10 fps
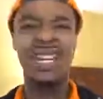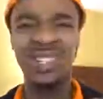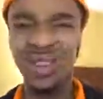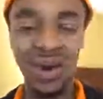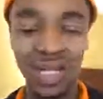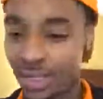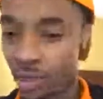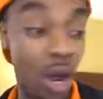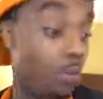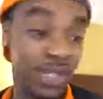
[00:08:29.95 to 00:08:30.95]
I start to,
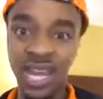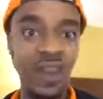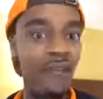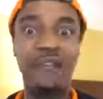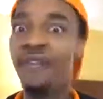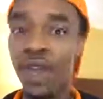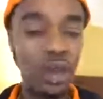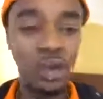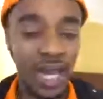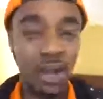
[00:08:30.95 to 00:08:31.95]
you know what I'm saying,
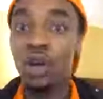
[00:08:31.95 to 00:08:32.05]
feel like